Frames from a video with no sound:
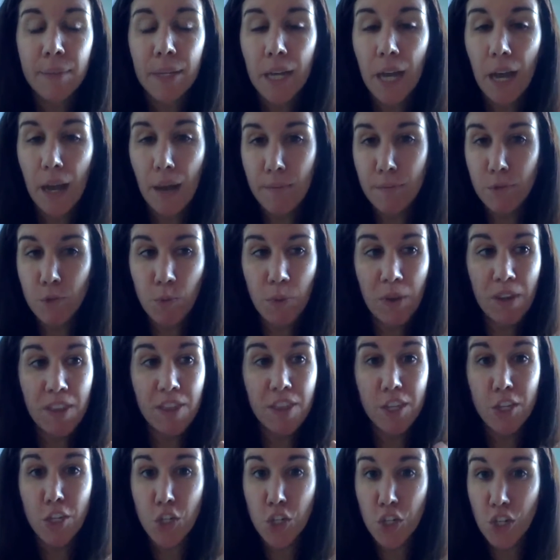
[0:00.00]
comes with
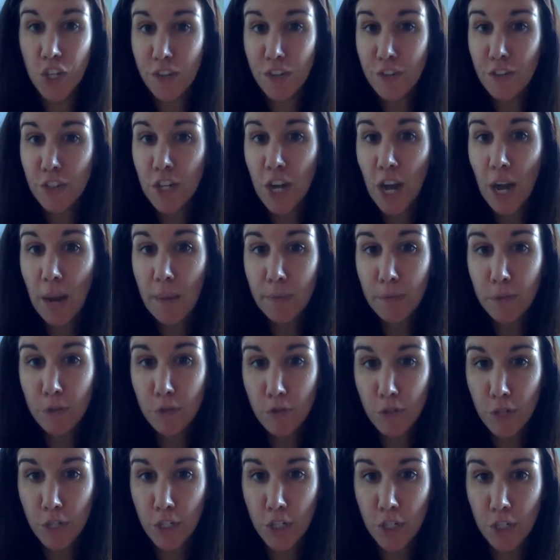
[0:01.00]
the Shift Shop
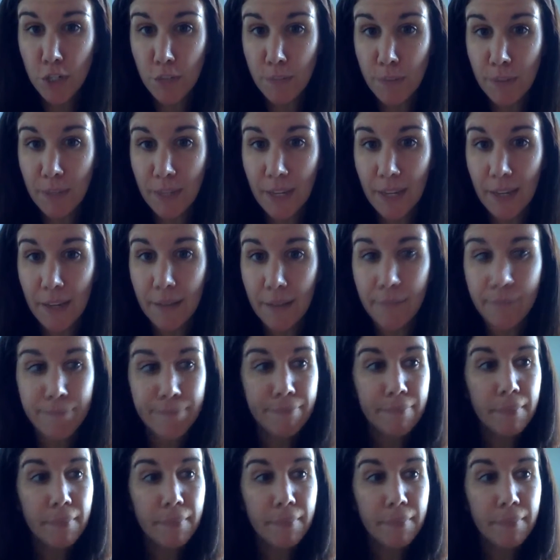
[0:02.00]
nutrition plan